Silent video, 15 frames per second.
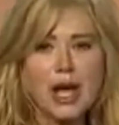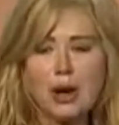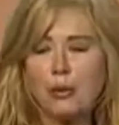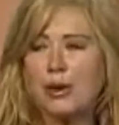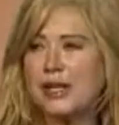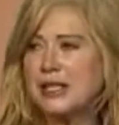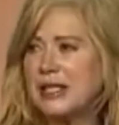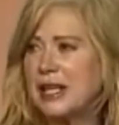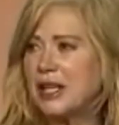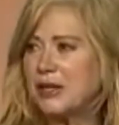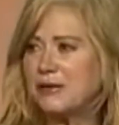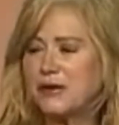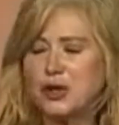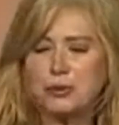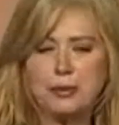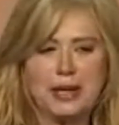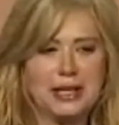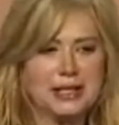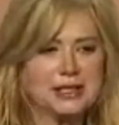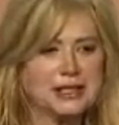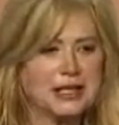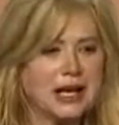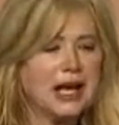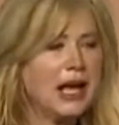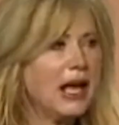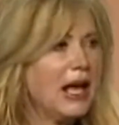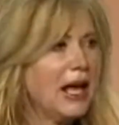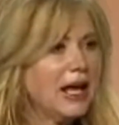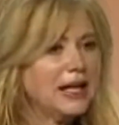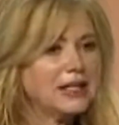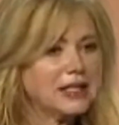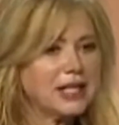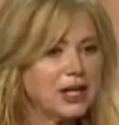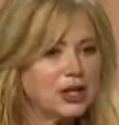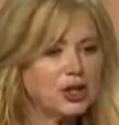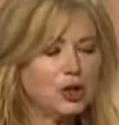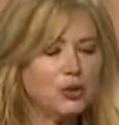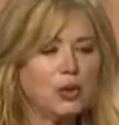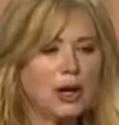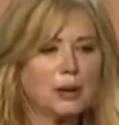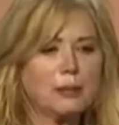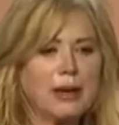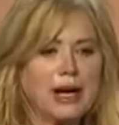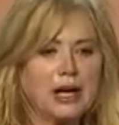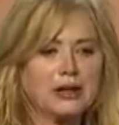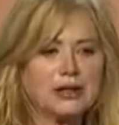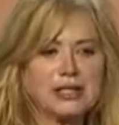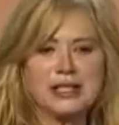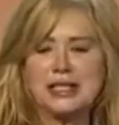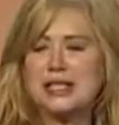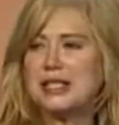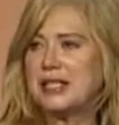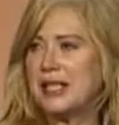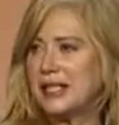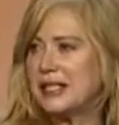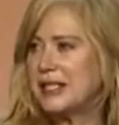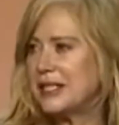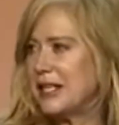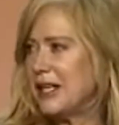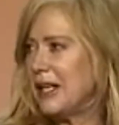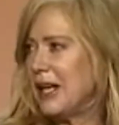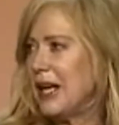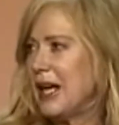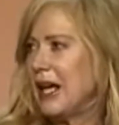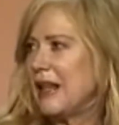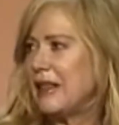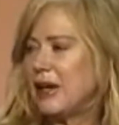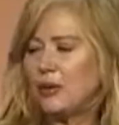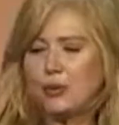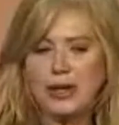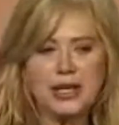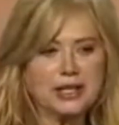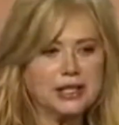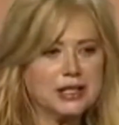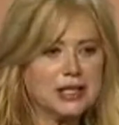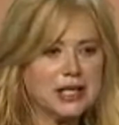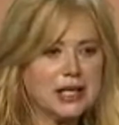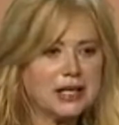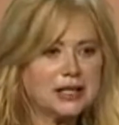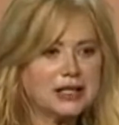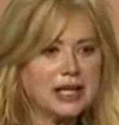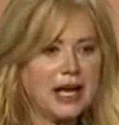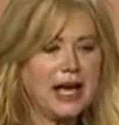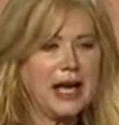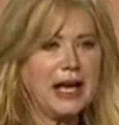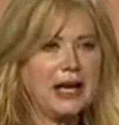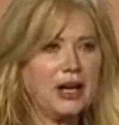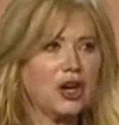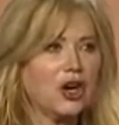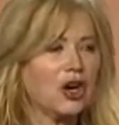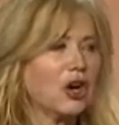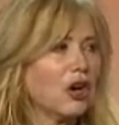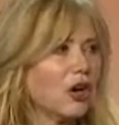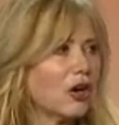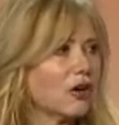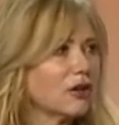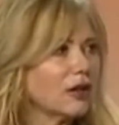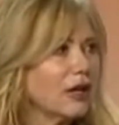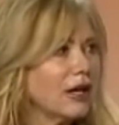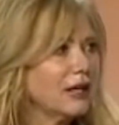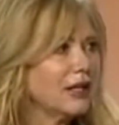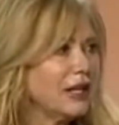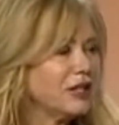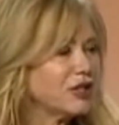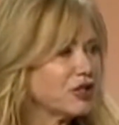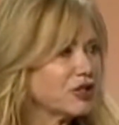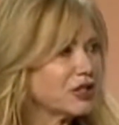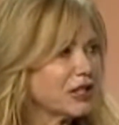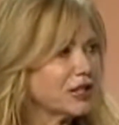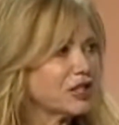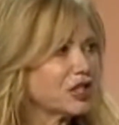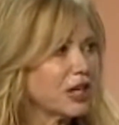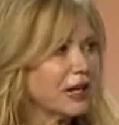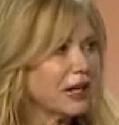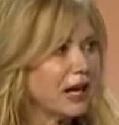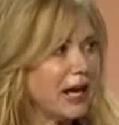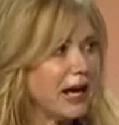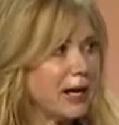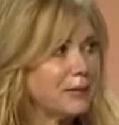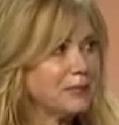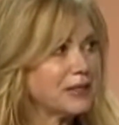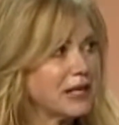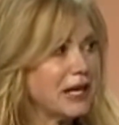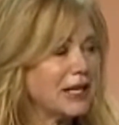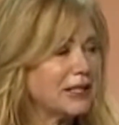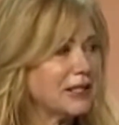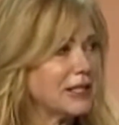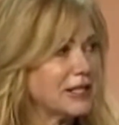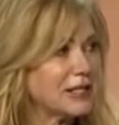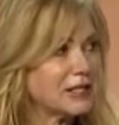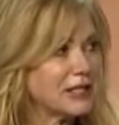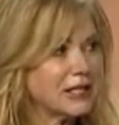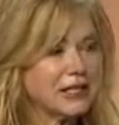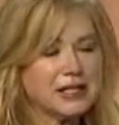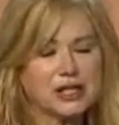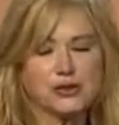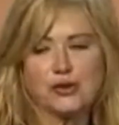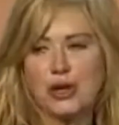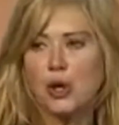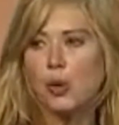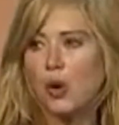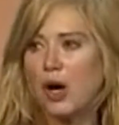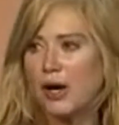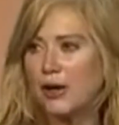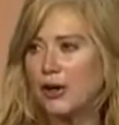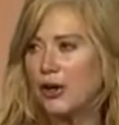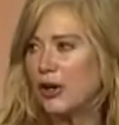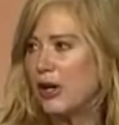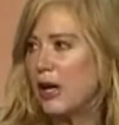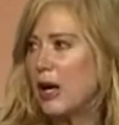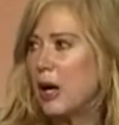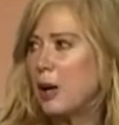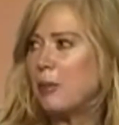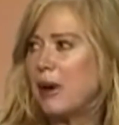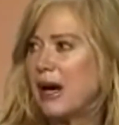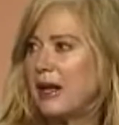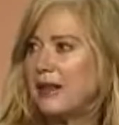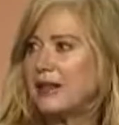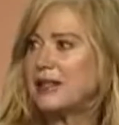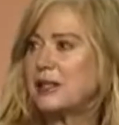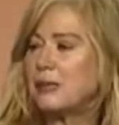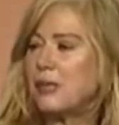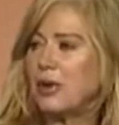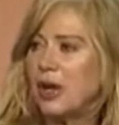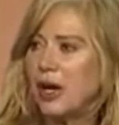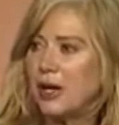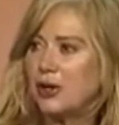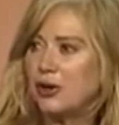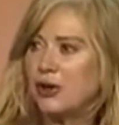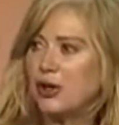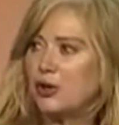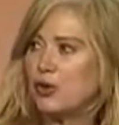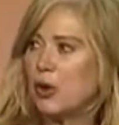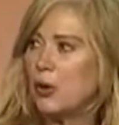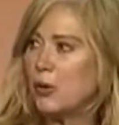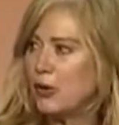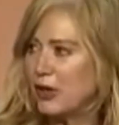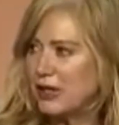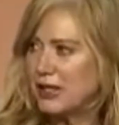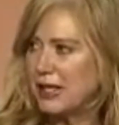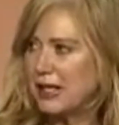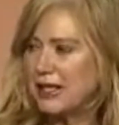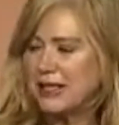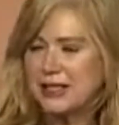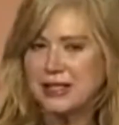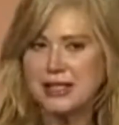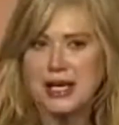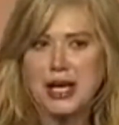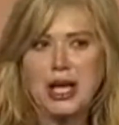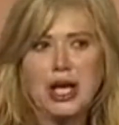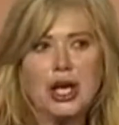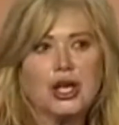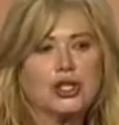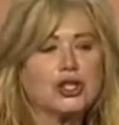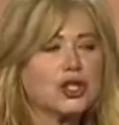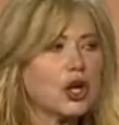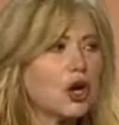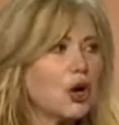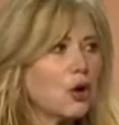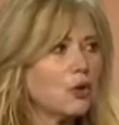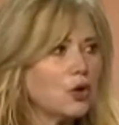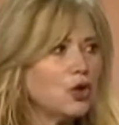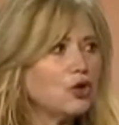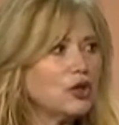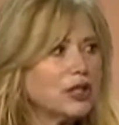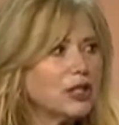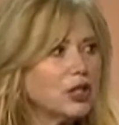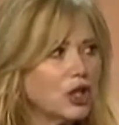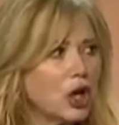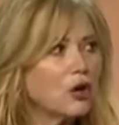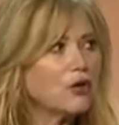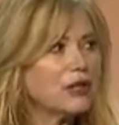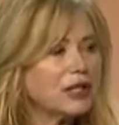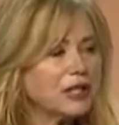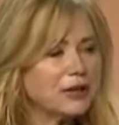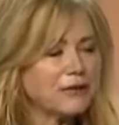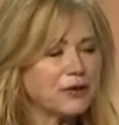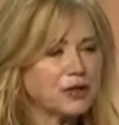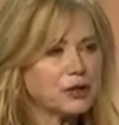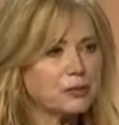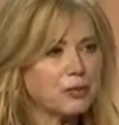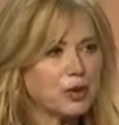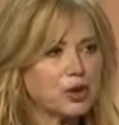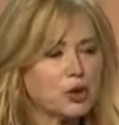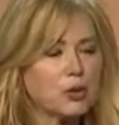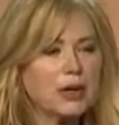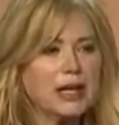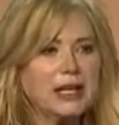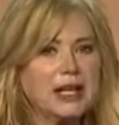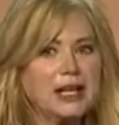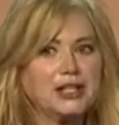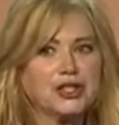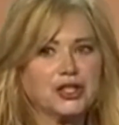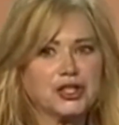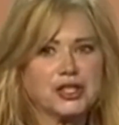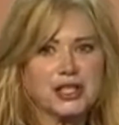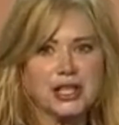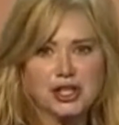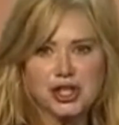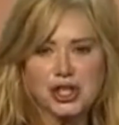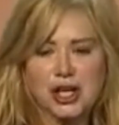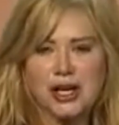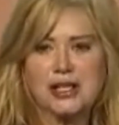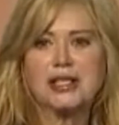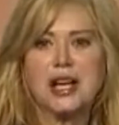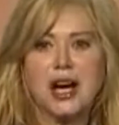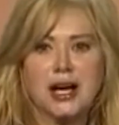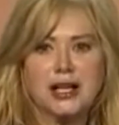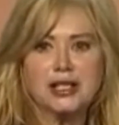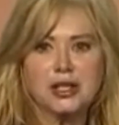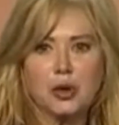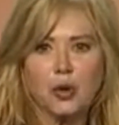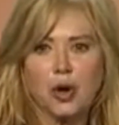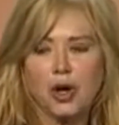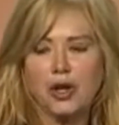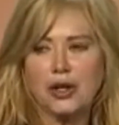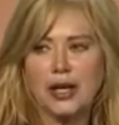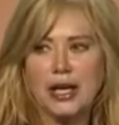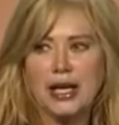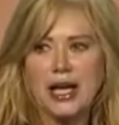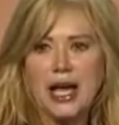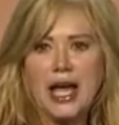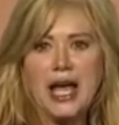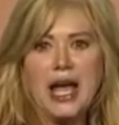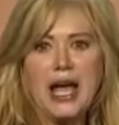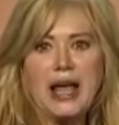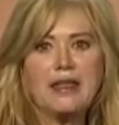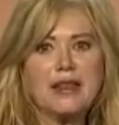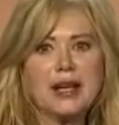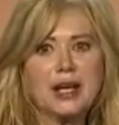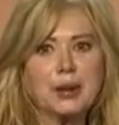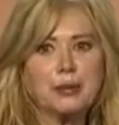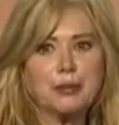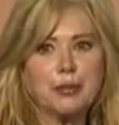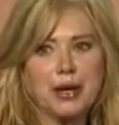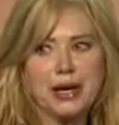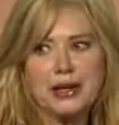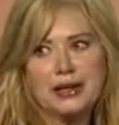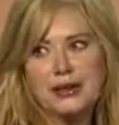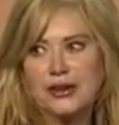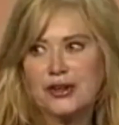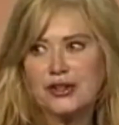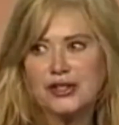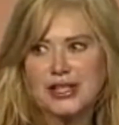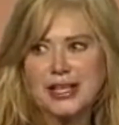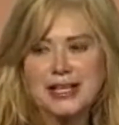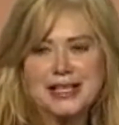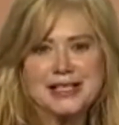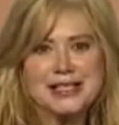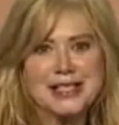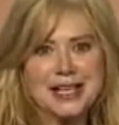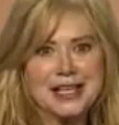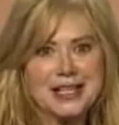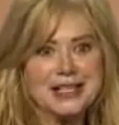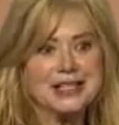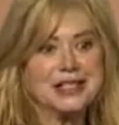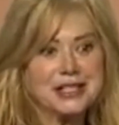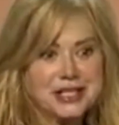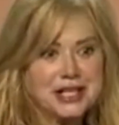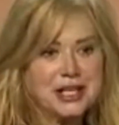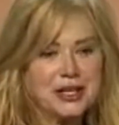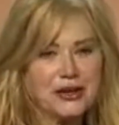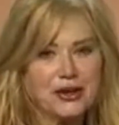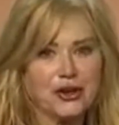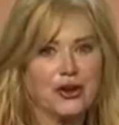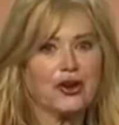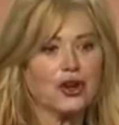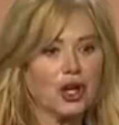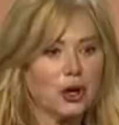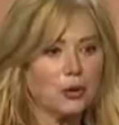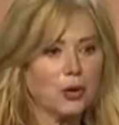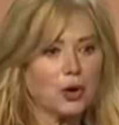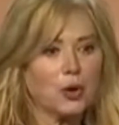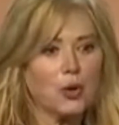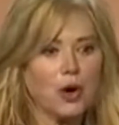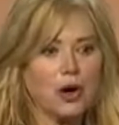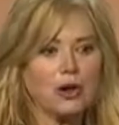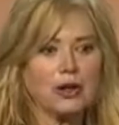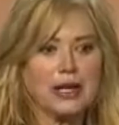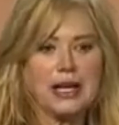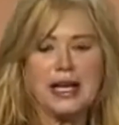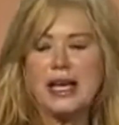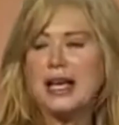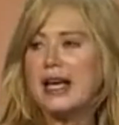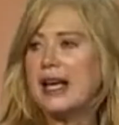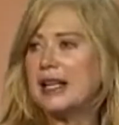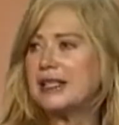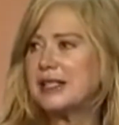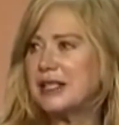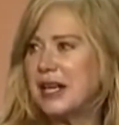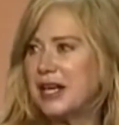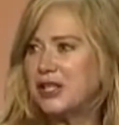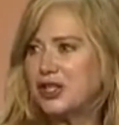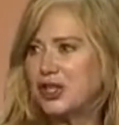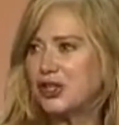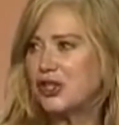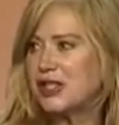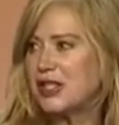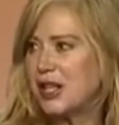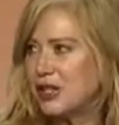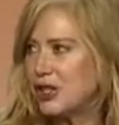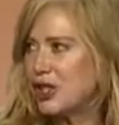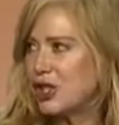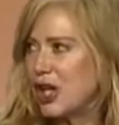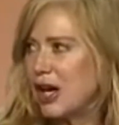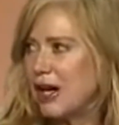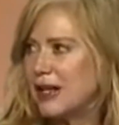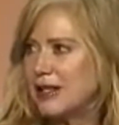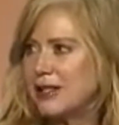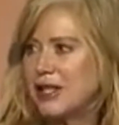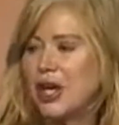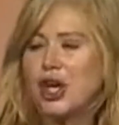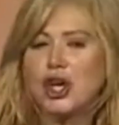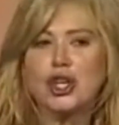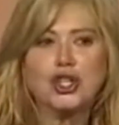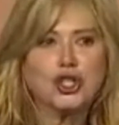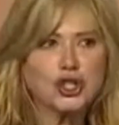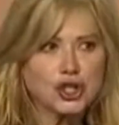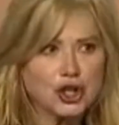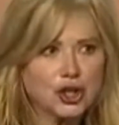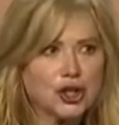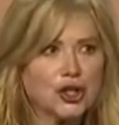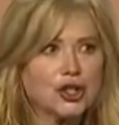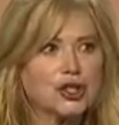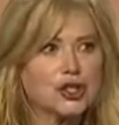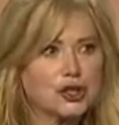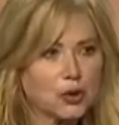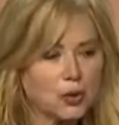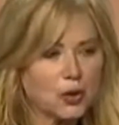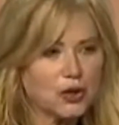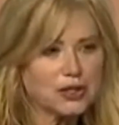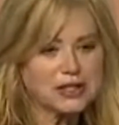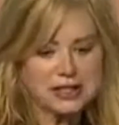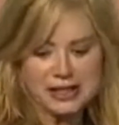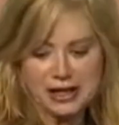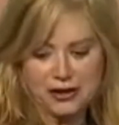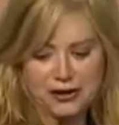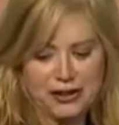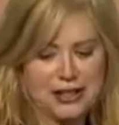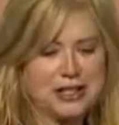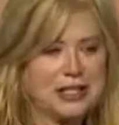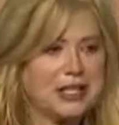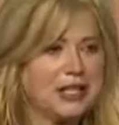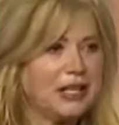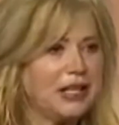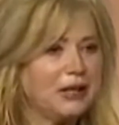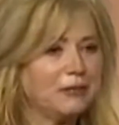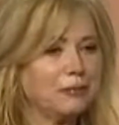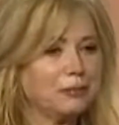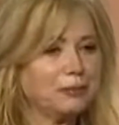I want to take a few minutes and tell you about the testing that we conduct at our Nature Sunshine Labs and testing that's required by the supplier and grower to test, so you can know the difference between Nature Sunshine's highest quality and the competitor's second tier or lower quality. It's Nature Sunshine's Sure Source Guarantee.